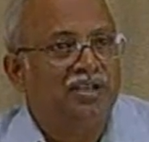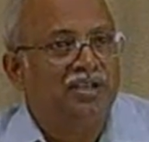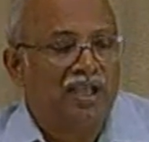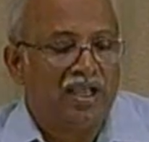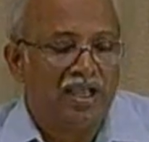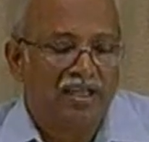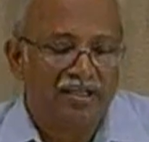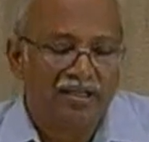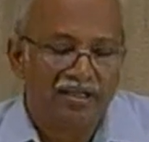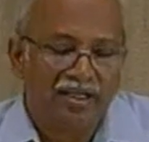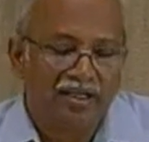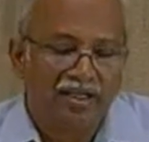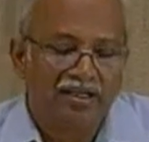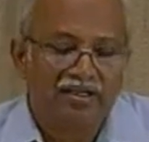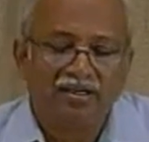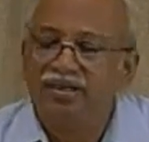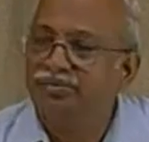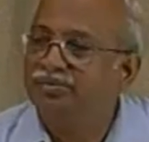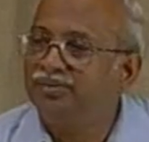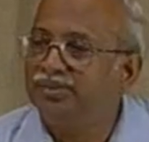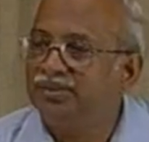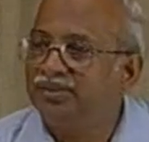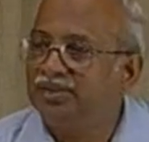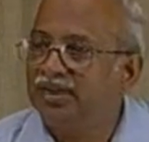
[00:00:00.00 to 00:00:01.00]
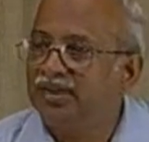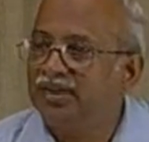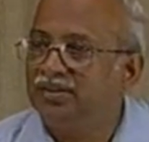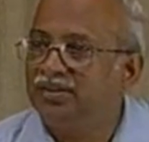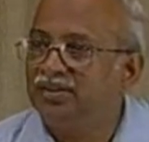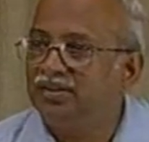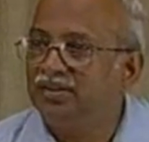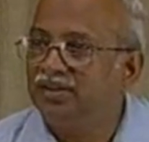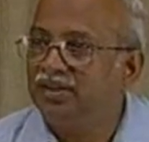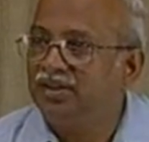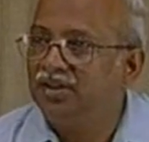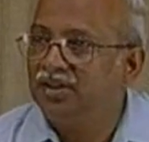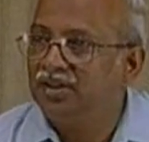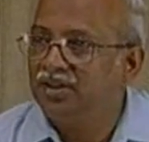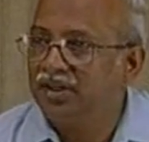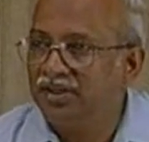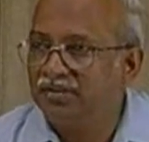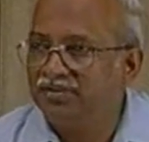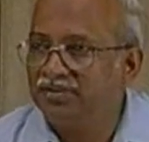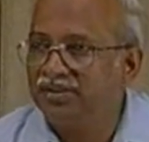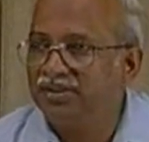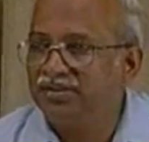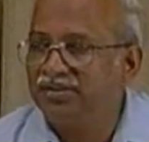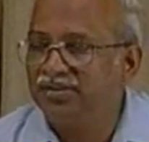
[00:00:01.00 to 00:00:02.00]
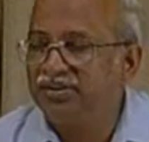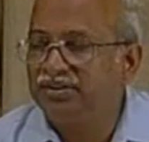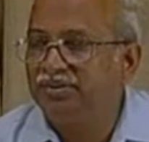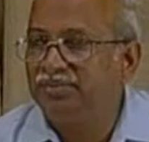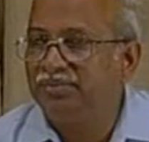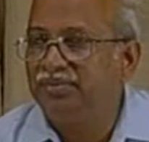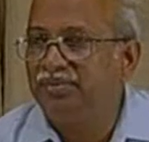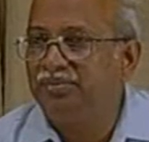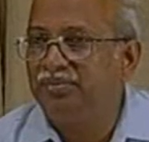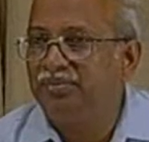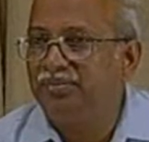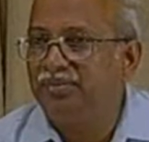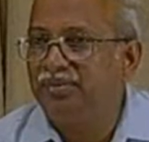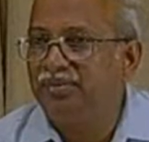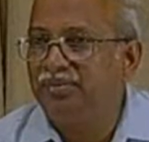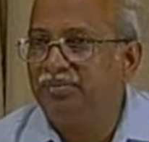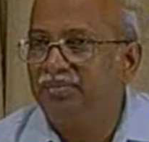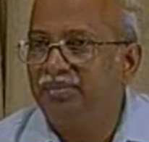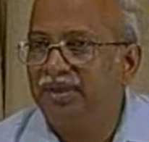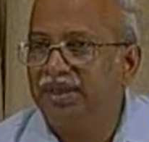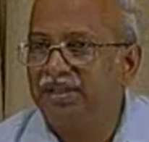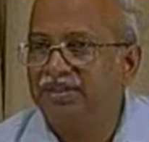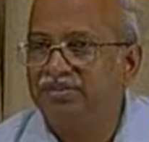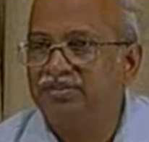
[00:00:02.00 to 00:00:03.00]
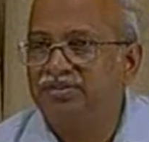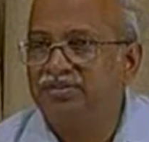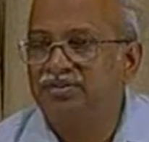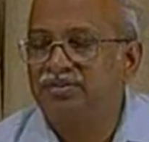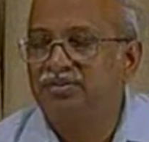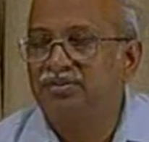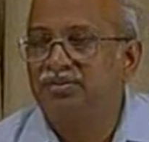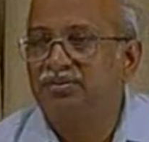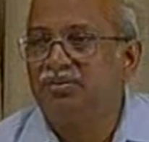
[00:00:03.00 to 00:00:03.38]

and aircraft design, level 3 based